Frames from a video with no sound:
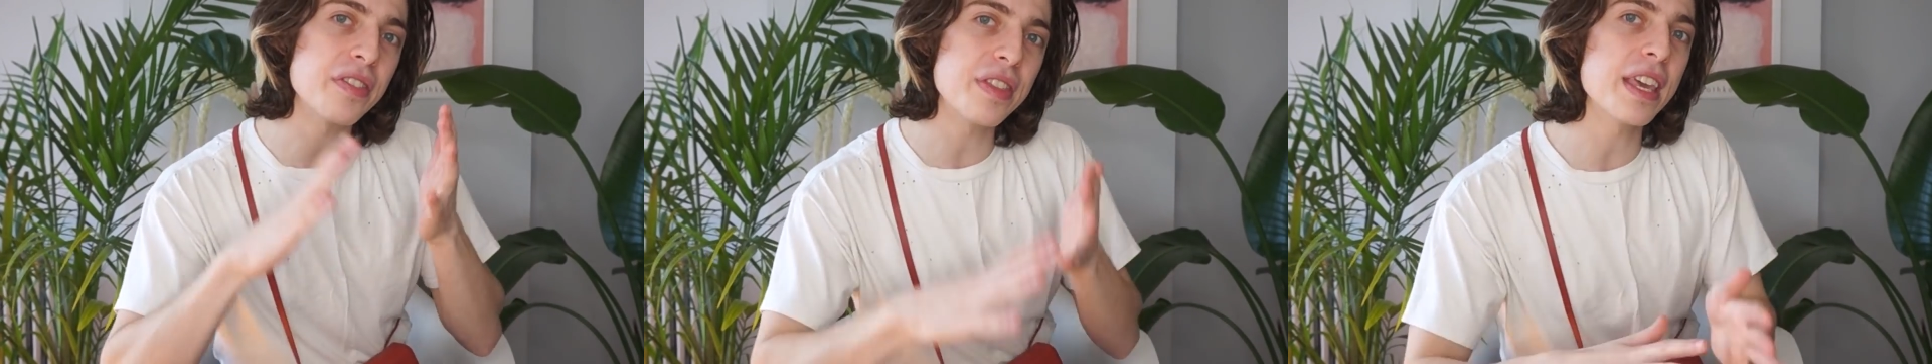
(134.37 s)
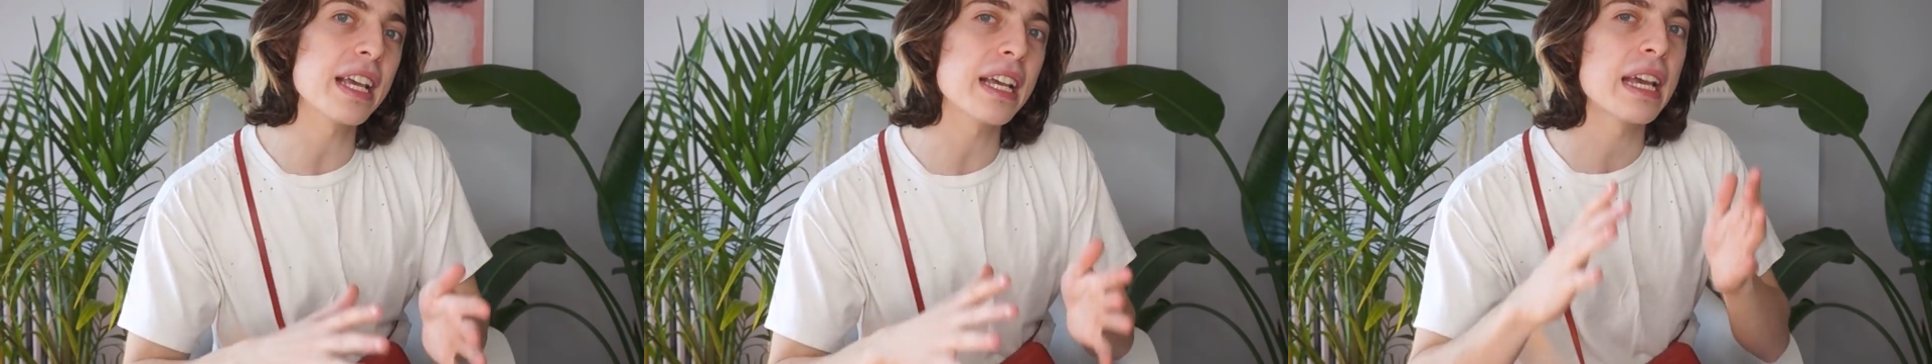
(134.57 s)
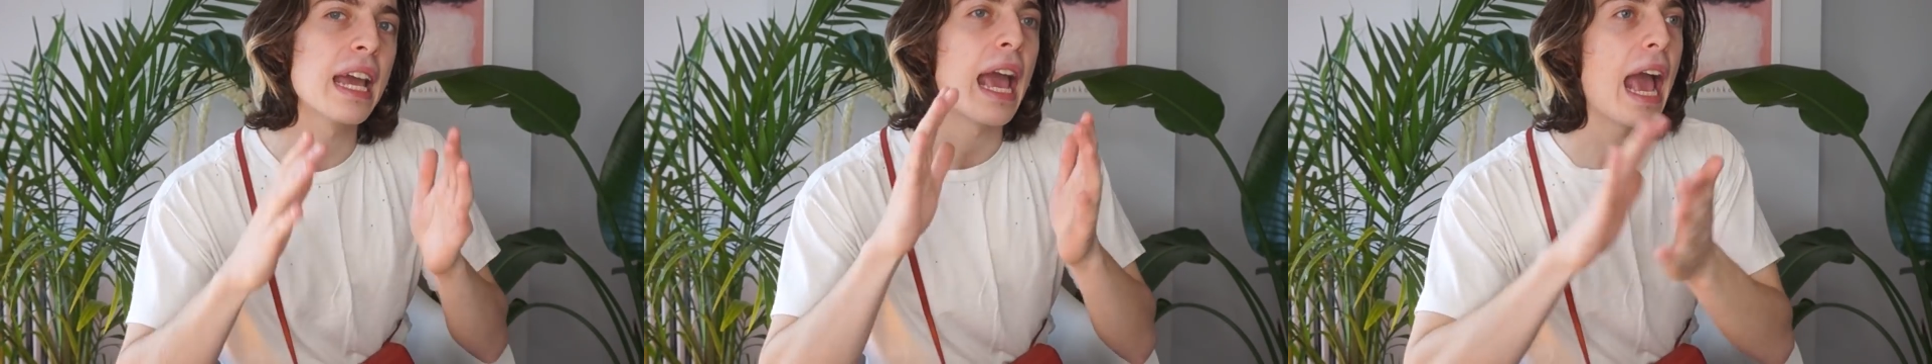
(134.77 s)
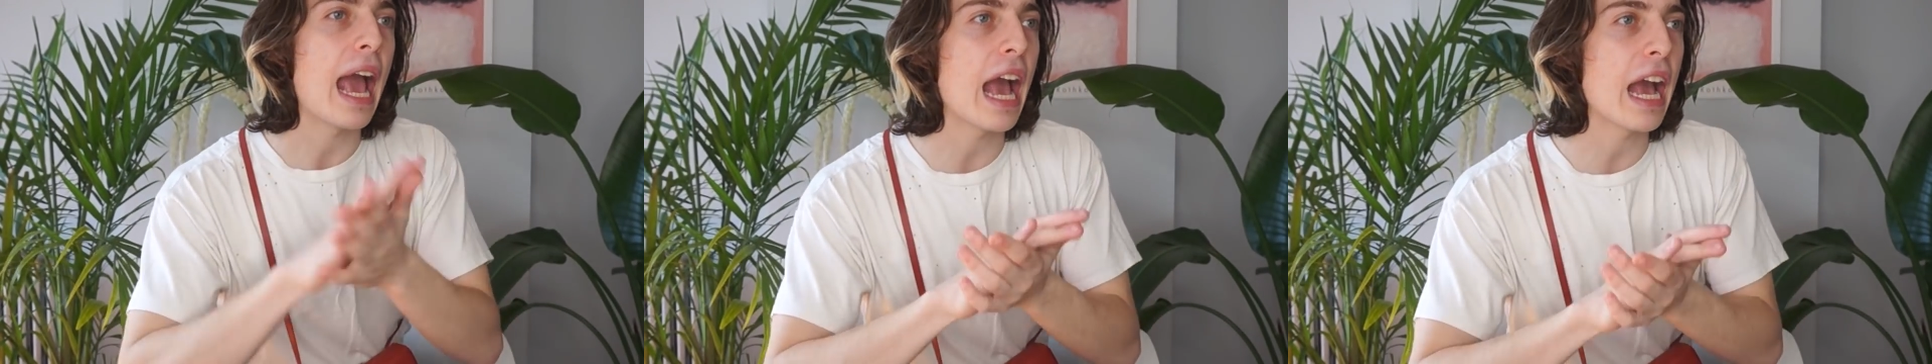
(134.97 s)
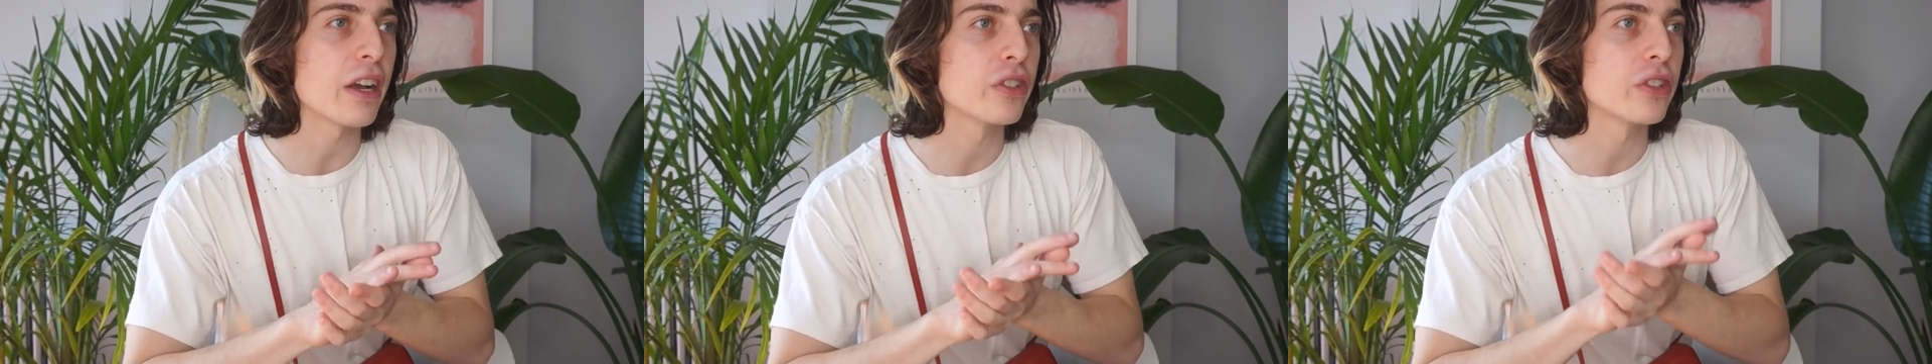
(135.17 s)
think,
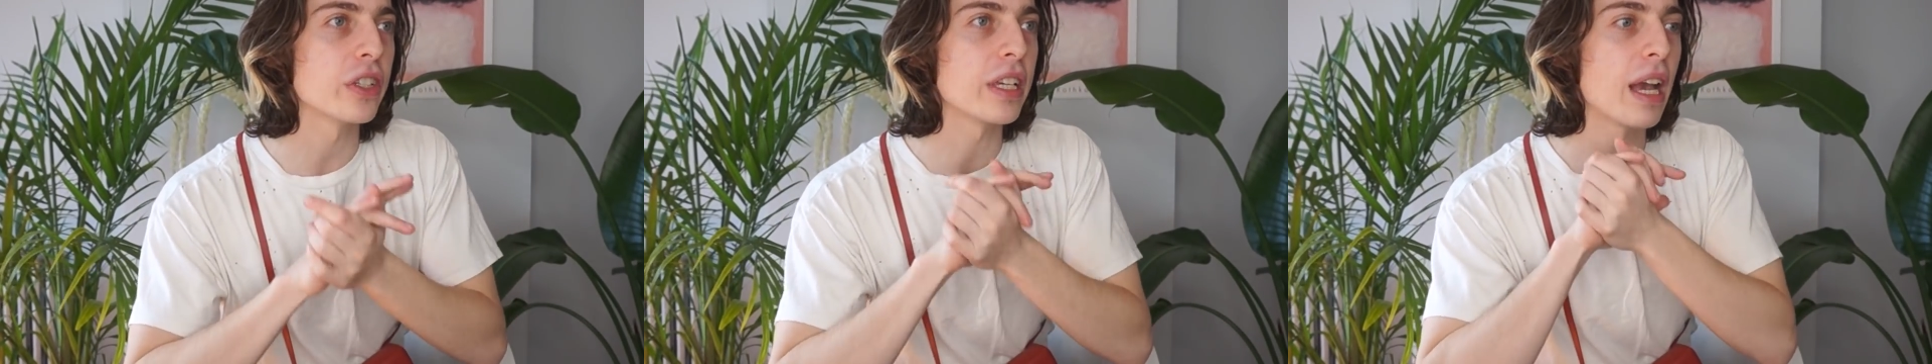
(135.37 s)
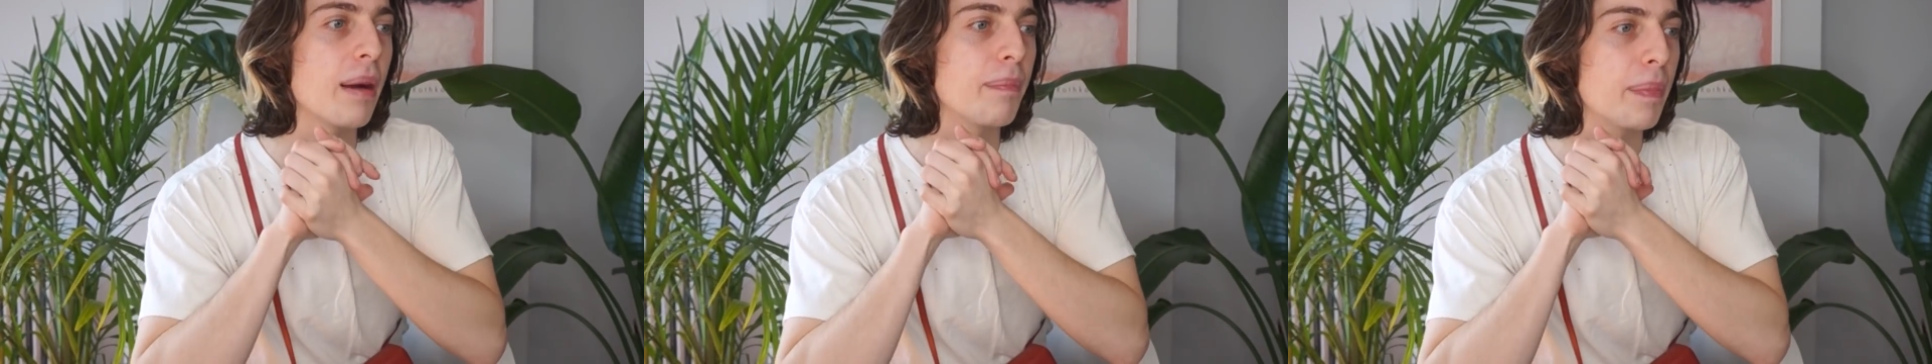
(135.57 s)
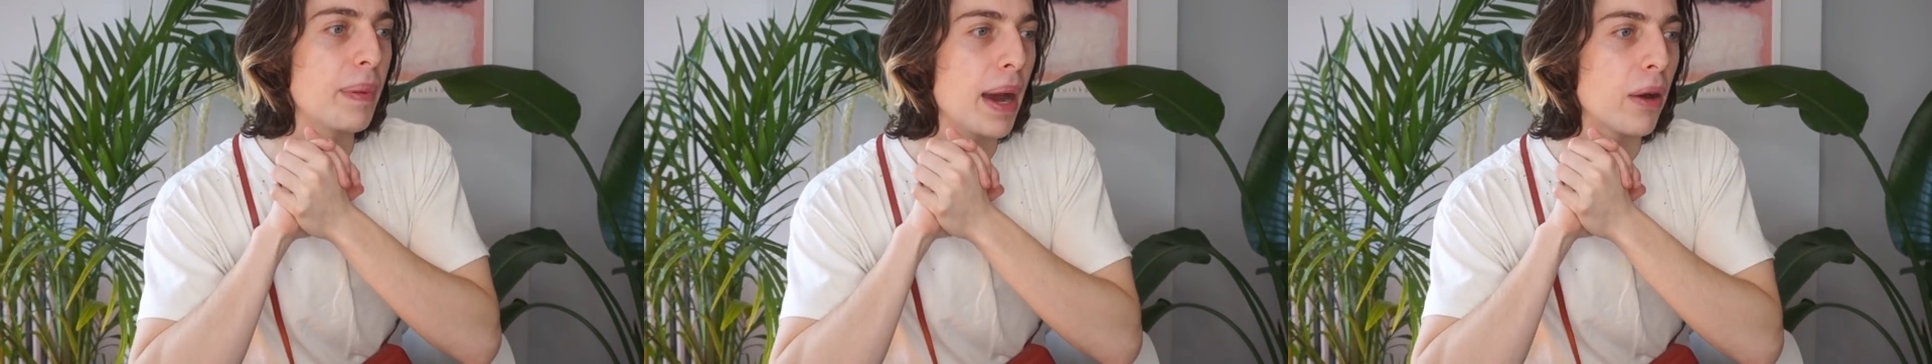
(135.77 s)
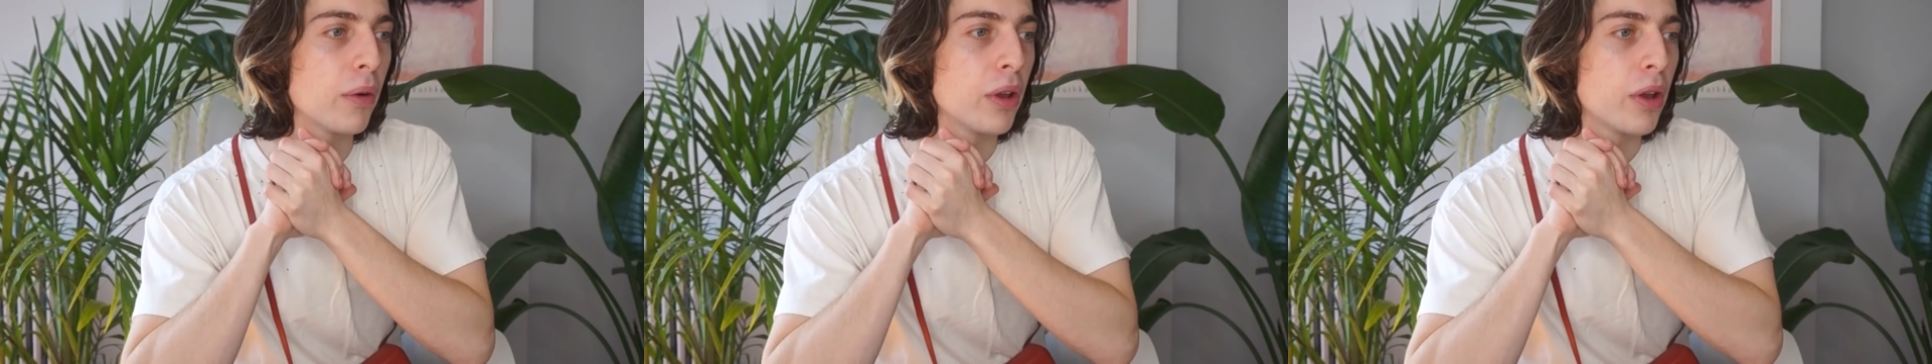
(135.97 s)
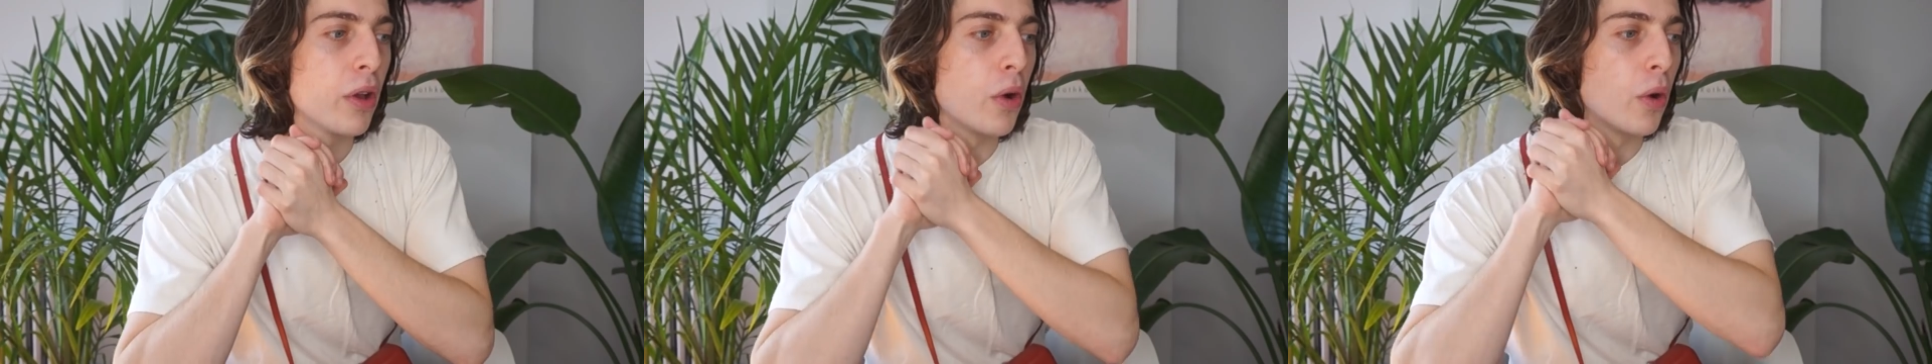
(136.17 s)
actually,
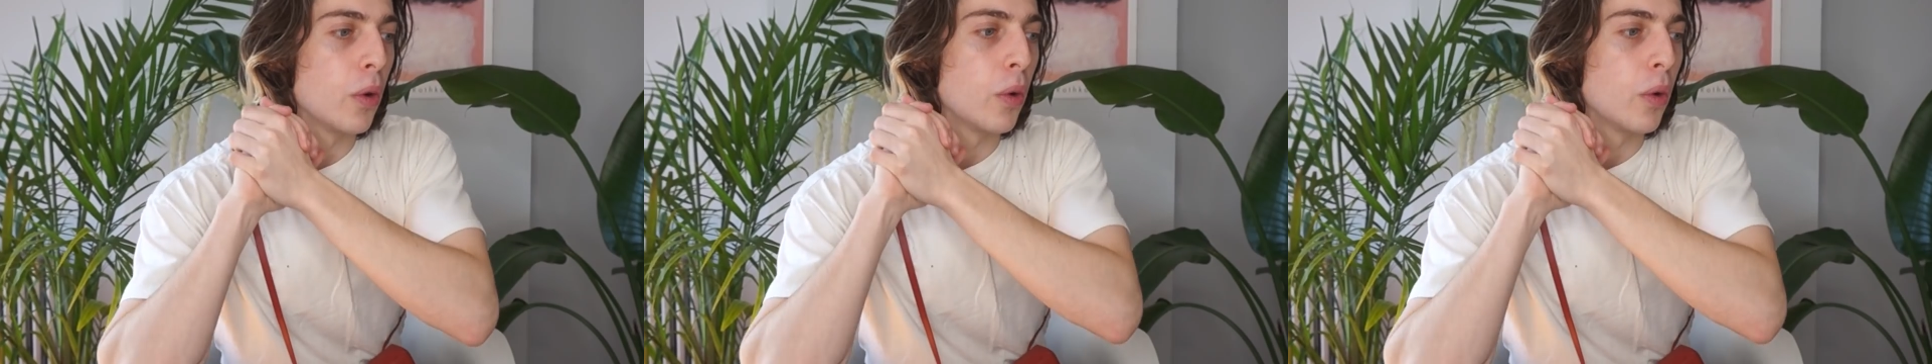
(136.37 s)
about